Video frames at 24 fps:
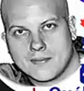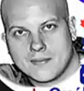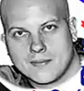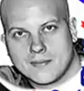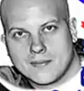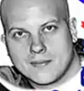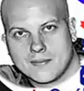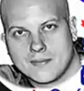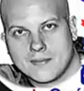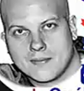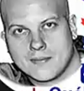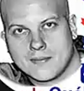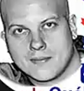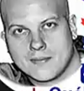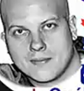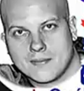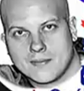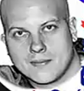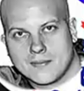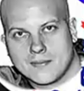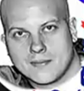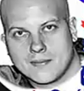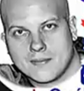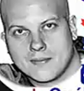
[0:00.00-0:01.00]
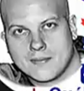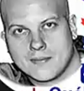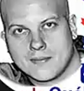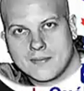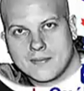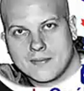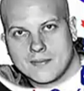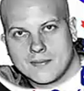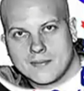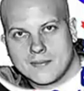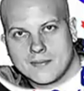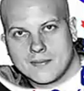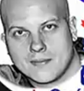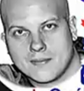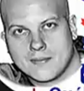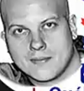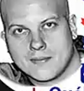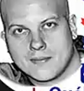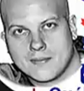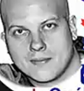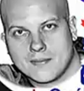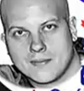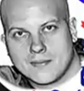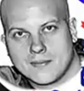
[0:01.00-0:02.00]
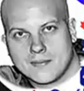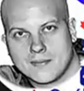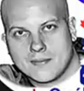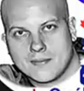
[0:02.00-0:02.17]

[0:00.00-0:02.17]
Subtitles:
Maybe a collective or council.